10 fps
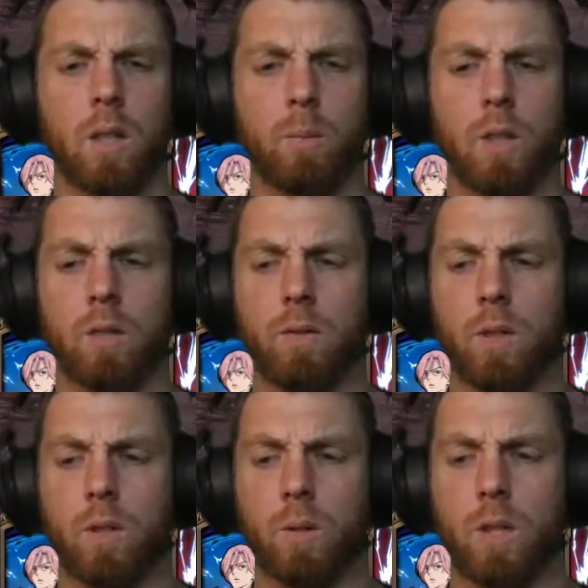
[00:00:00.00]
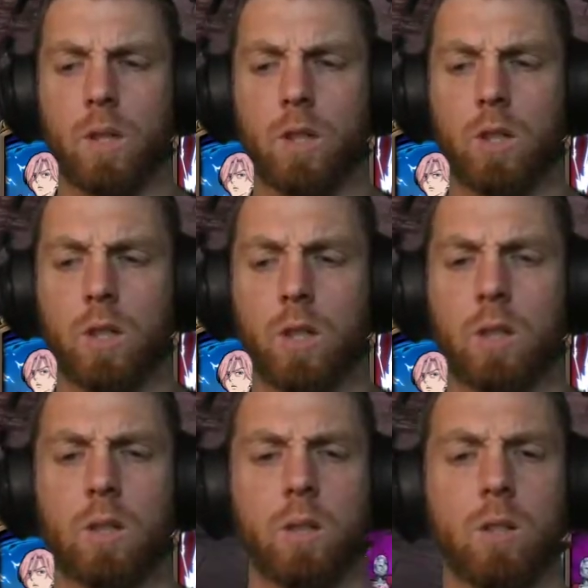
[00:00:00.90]
How far away is she?
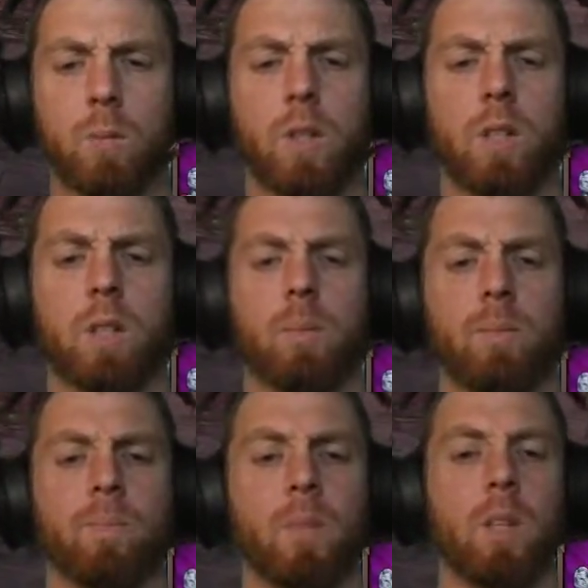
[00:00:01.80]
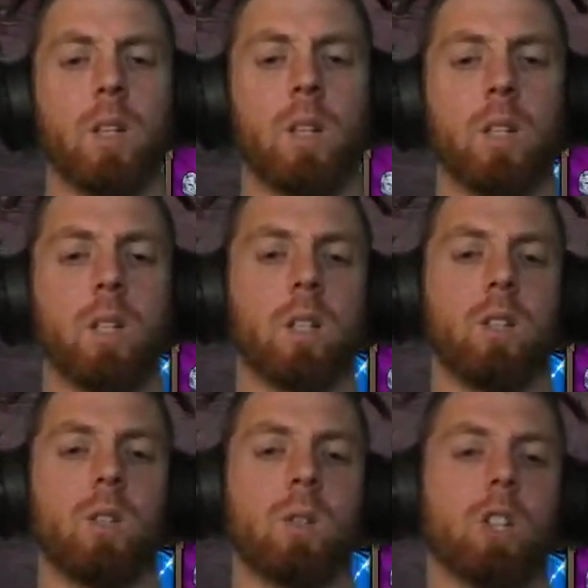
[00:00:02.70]
Drop that.
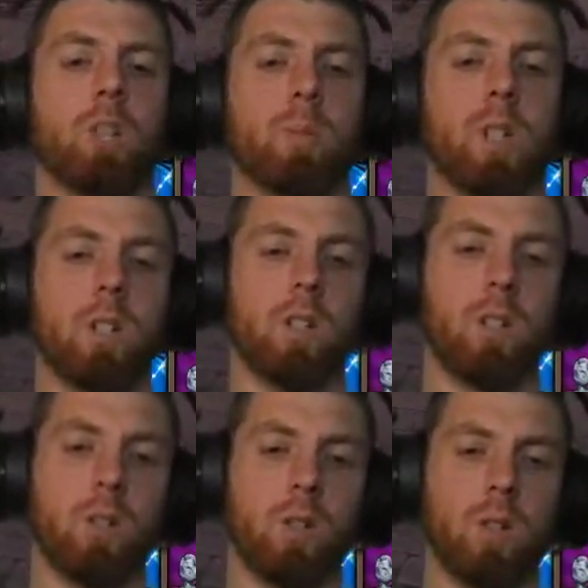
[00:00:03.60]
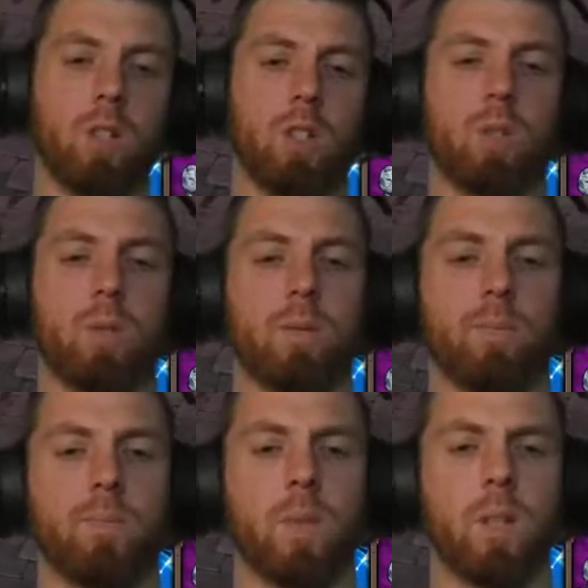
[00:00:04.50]
You go, my dude. You do you.
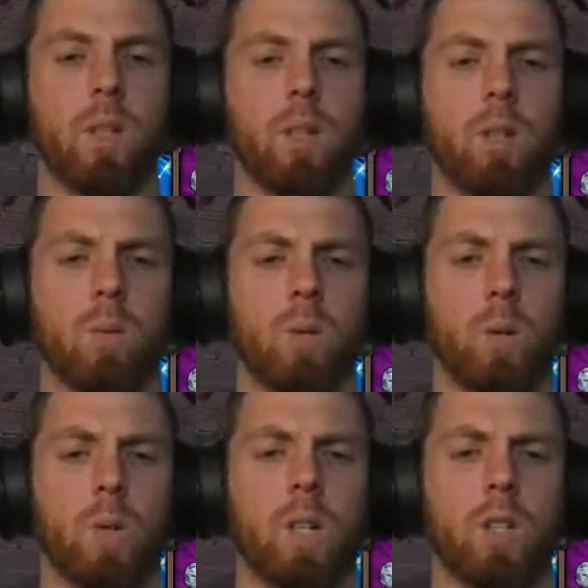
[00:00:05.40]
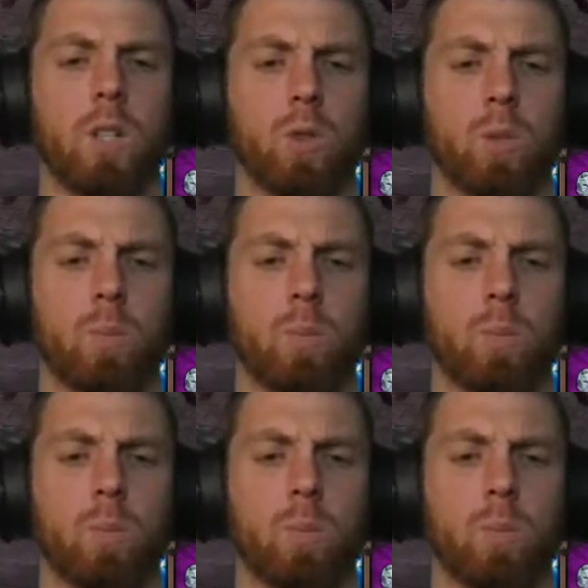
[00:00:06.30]
Wait, why is your...